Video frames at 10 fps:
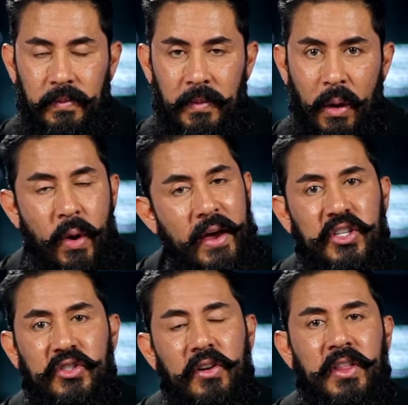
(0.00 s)
And we have
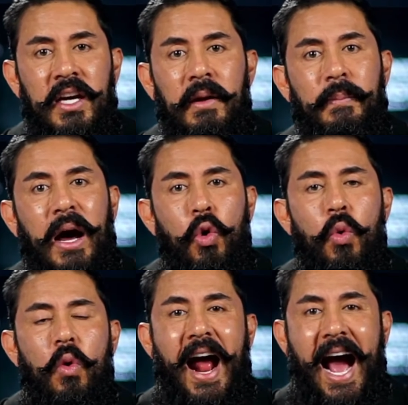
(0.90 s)
to start thinking about who
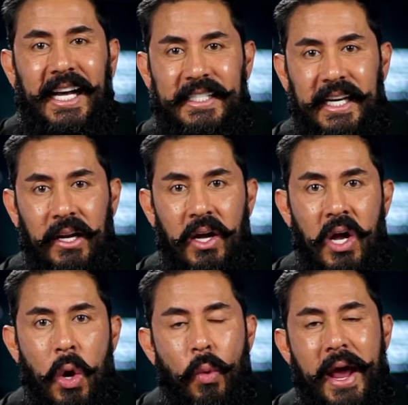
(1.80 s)
we're asking.
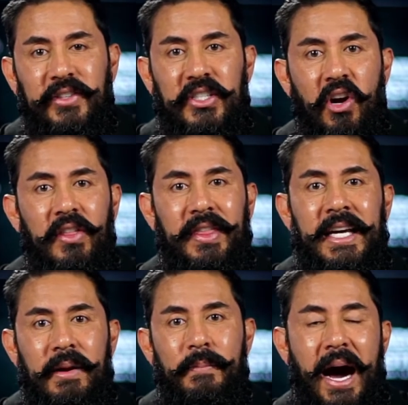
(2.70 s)
We have to start
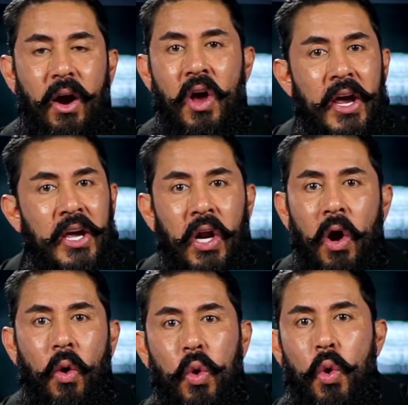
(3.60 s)
thinking about, you
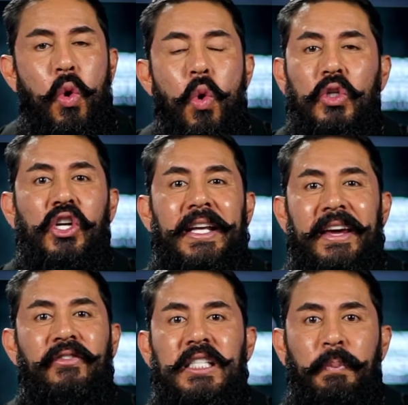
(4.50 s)
know, who, who should
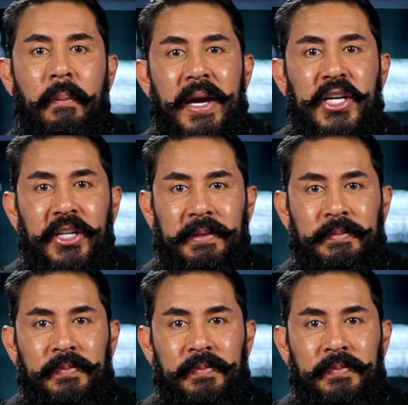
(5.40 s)
give us permission.